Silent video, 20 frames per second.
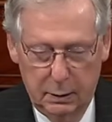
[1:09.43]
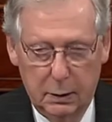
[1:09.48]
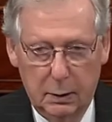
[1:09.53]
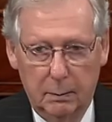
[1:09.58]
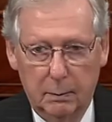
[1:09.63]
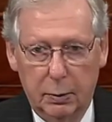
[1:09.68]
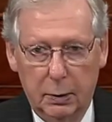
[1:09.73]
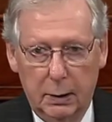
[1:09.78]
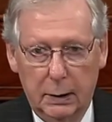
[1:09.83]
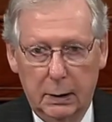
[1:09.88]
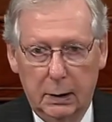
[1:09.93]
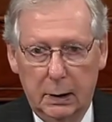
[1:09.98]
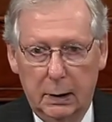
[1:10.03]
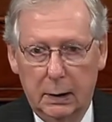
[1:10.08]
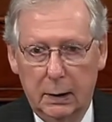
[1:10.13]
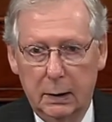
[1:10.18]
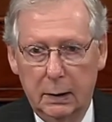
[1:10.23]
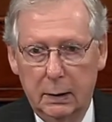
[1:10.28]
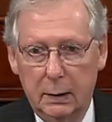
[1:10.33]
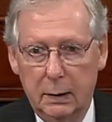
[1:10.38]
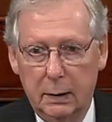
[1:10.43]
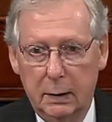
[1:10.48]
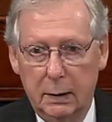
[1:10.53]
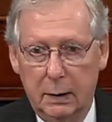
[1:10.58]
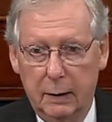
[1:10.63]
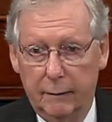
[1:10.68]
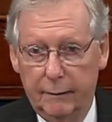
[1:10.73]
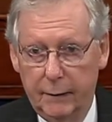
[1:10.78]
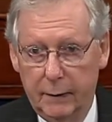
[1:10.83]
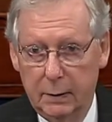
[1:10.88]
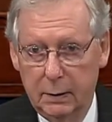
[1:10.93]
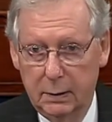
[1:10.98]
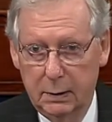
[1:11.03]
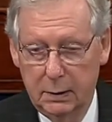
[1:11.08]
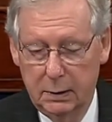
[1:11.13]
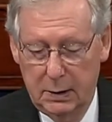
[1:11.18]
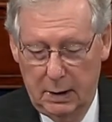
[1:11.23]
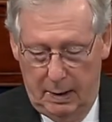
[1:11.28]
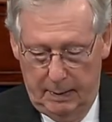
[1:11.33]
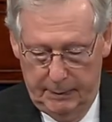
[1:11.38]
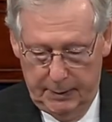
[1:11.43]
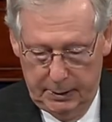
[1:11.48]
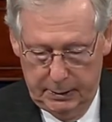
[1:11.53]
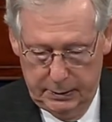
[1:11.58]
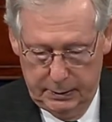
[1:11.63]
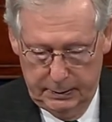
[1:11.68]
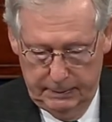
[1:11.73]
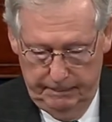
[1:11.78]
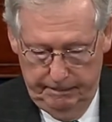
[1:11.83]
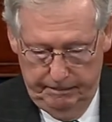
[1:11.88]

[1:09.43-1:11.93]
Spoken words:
completely different topics.